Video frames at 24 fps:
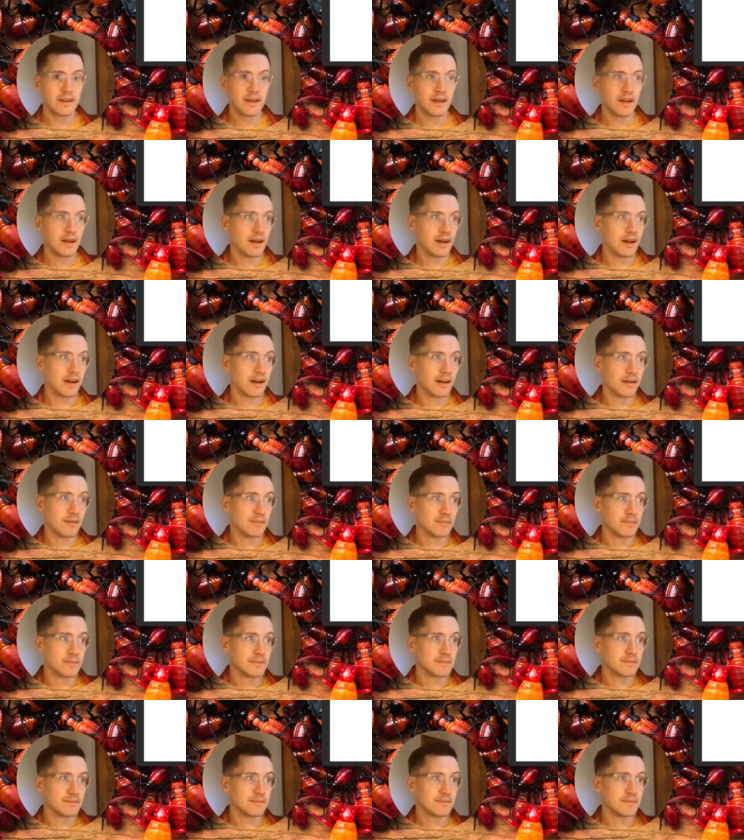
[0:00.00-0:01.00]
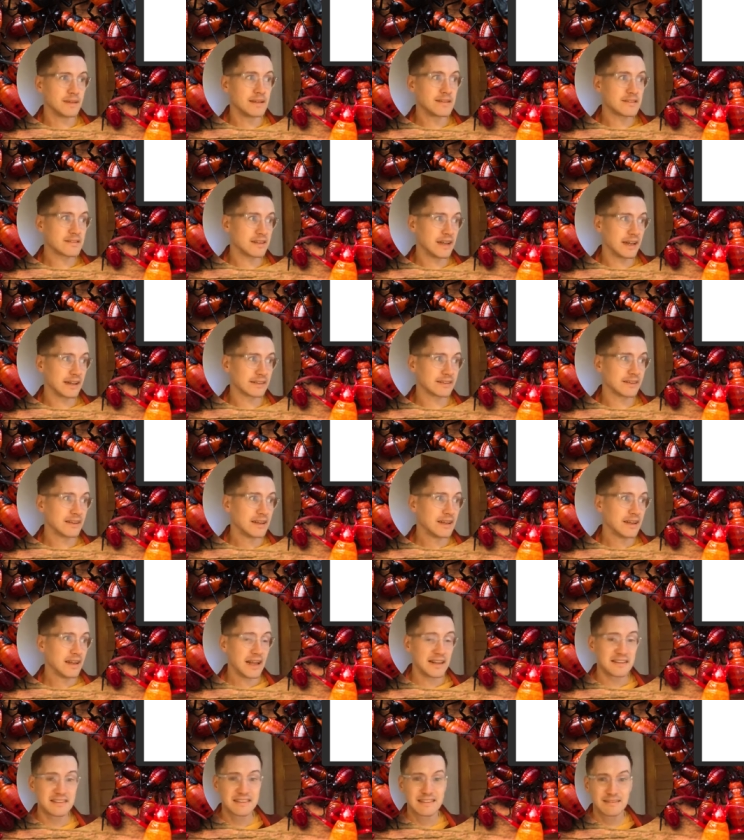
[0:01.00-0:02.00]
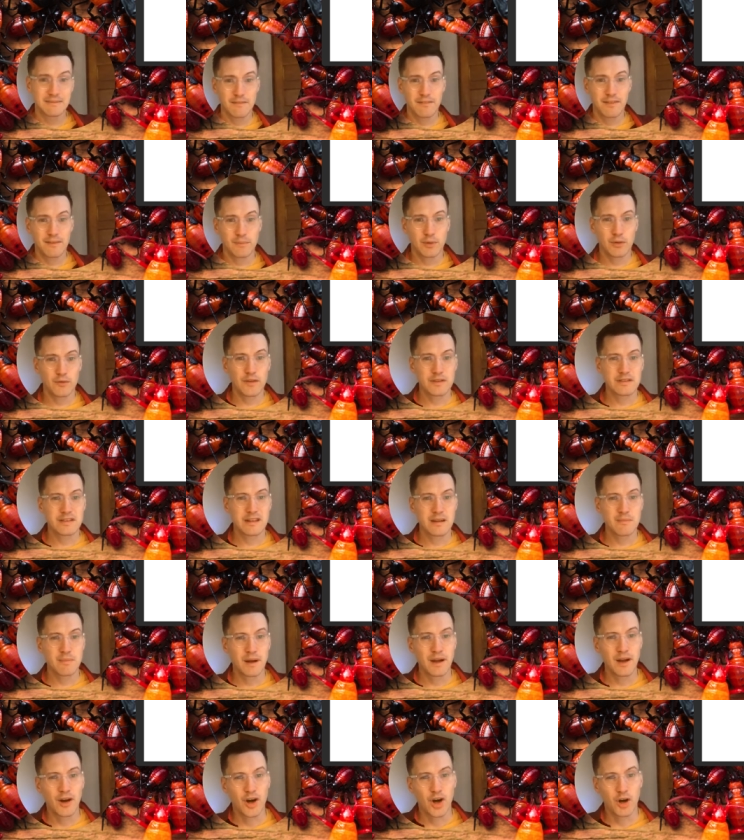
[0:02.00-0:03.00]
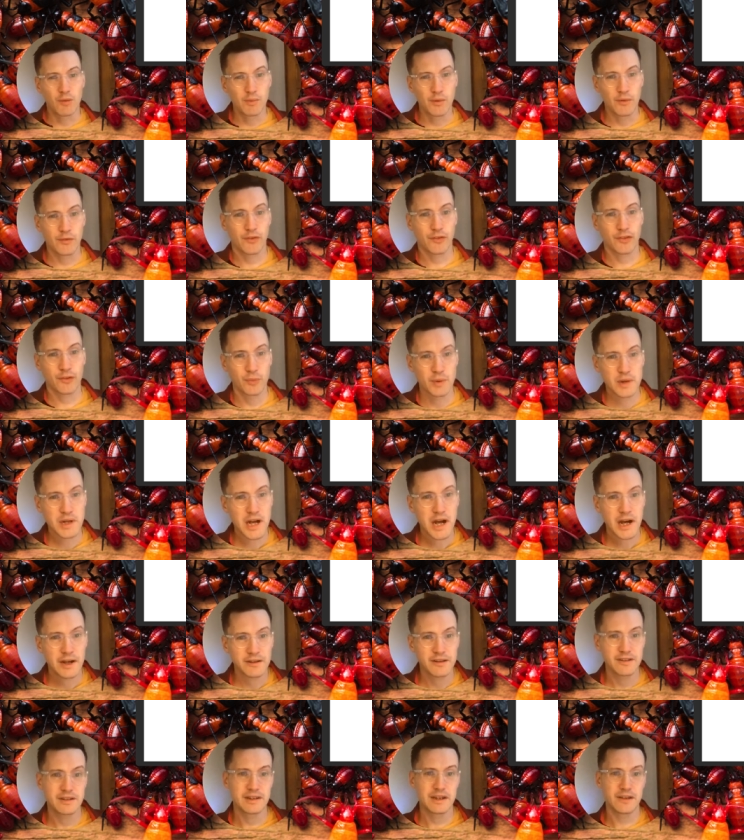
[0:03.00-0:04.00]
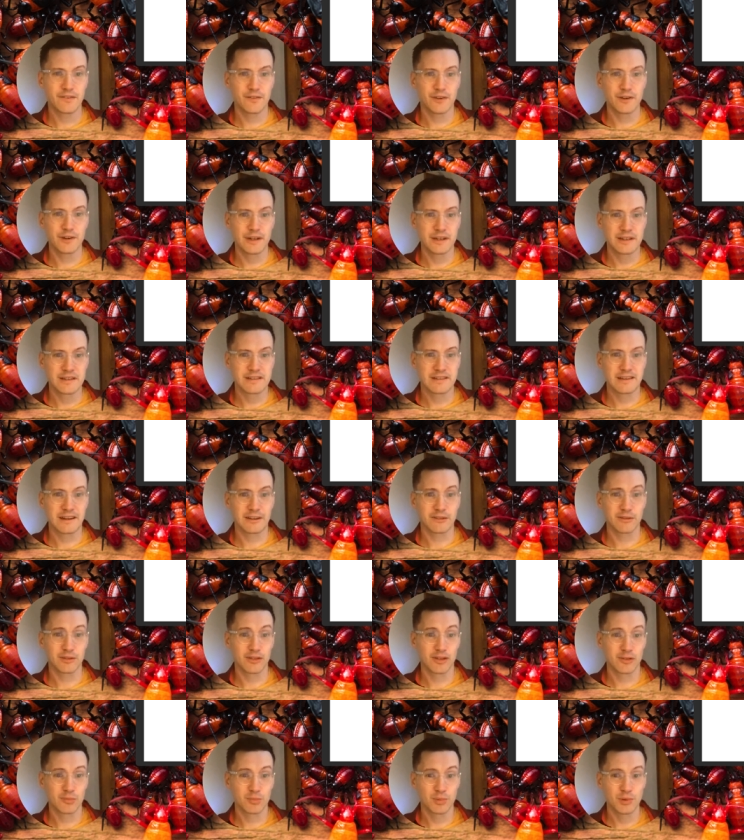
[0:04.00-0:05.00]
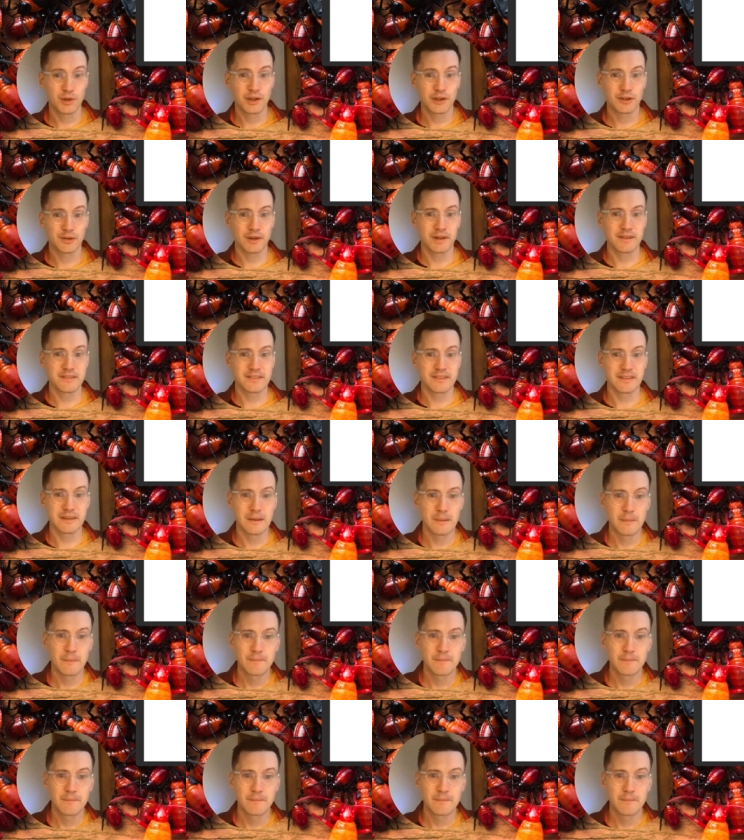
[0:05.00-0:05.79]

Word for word: um, insect, and some of them were visited by almost 300 different insects, which is pretty crazy.